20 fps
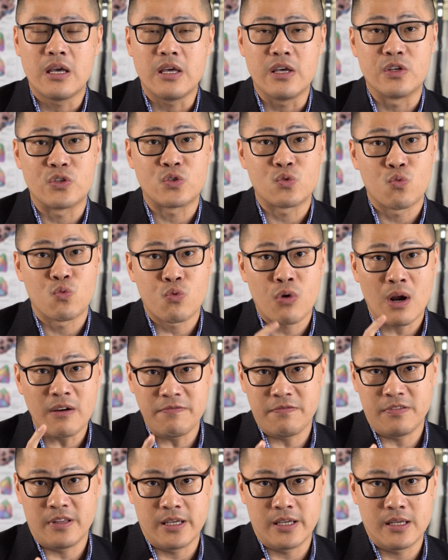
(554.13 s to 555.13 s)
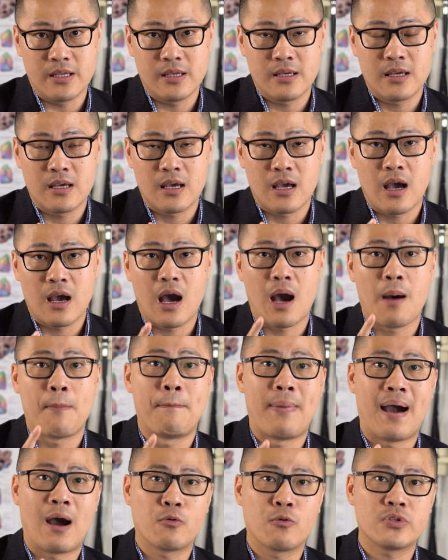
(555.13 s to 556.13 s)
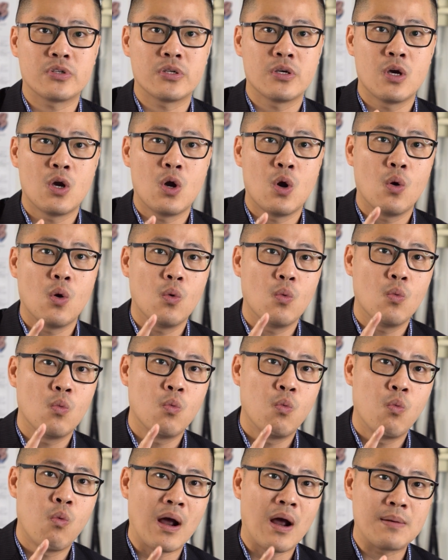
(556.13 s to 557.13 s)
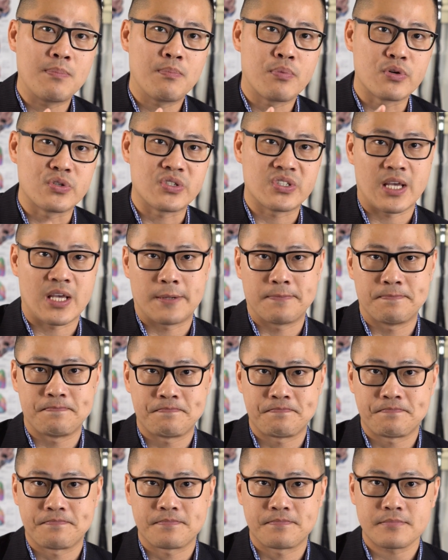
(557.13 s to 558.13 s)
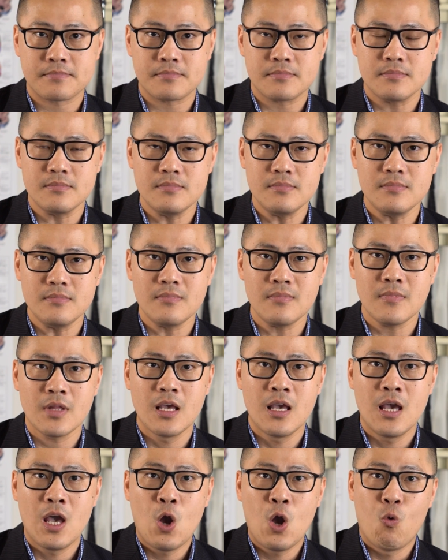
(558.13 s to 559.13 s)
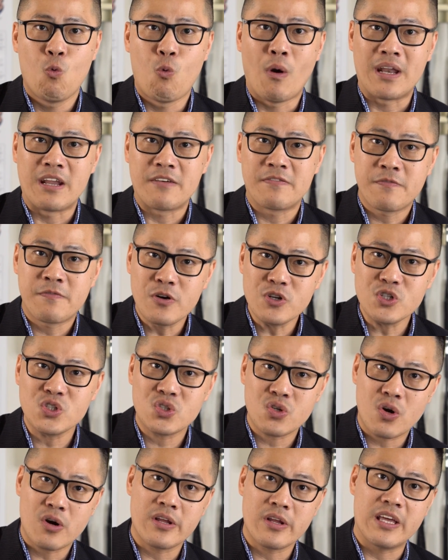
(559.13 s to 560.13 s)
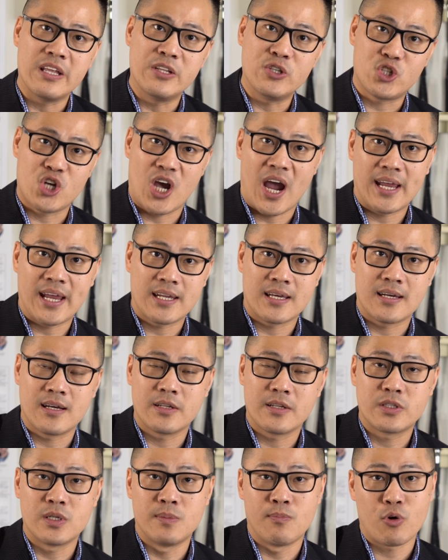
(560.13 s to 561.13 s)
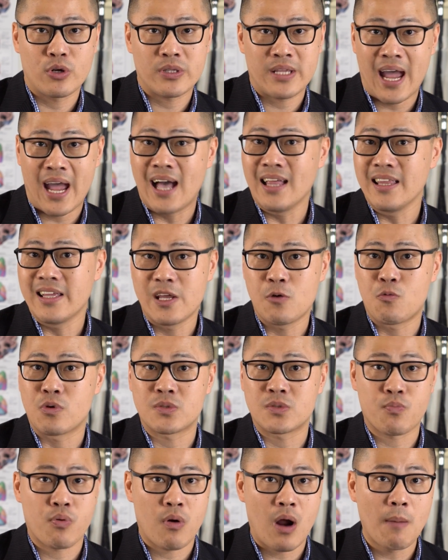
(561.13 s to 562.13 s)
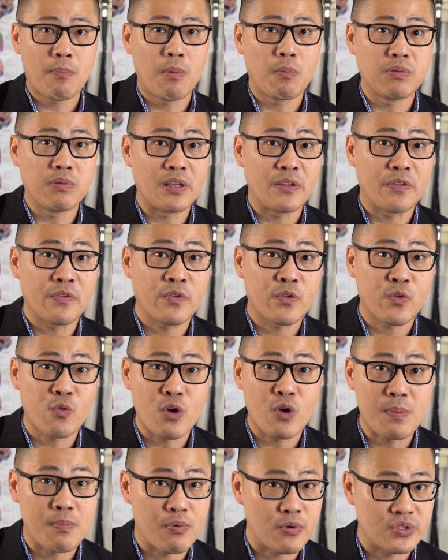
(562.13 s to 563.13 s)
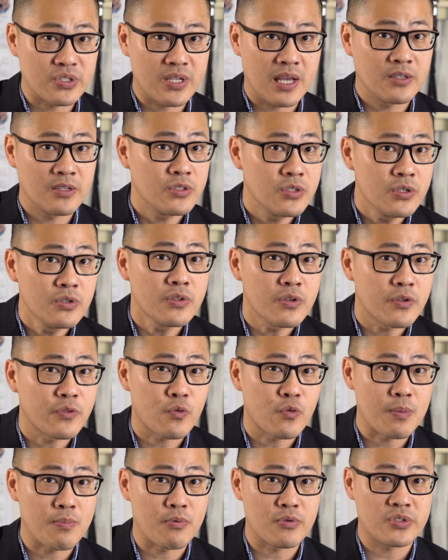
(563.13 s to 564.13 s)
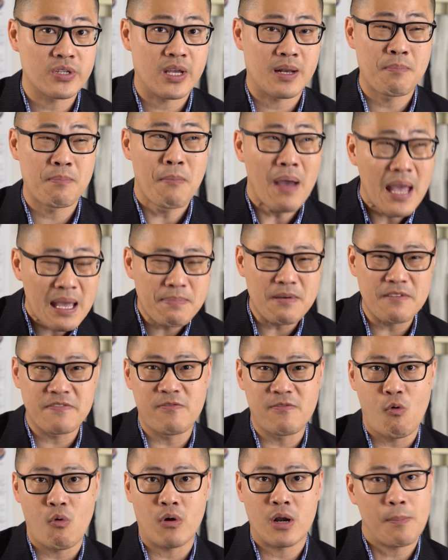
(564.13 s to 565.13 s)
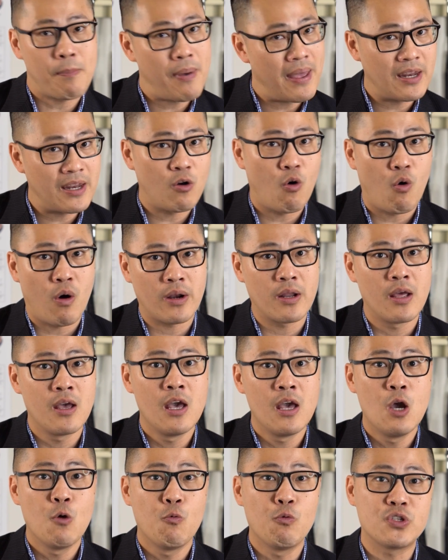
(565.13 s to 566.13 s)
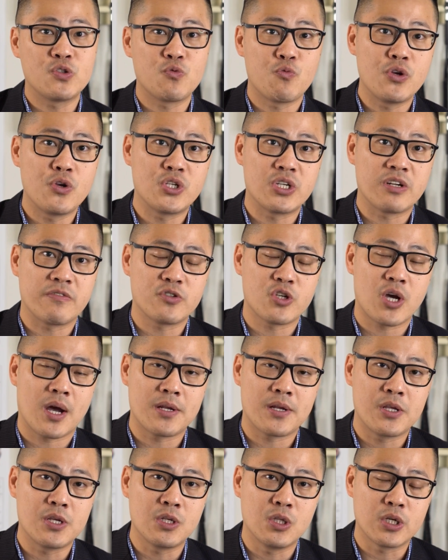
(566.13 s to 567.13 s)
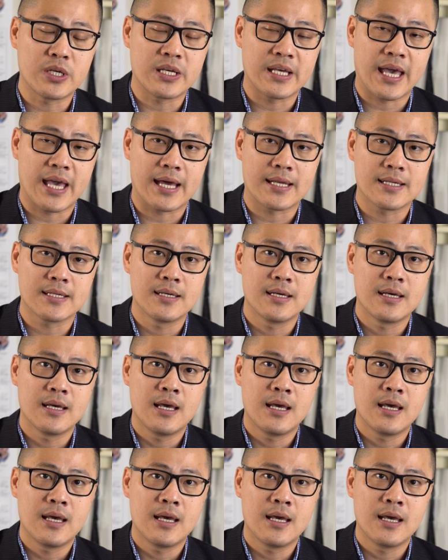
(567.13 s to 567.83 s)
is roughly about 1%. When it first started in China, the mortality was probably 3%, 2 to 3%, maybe 4, depending on which region of China you're looking at.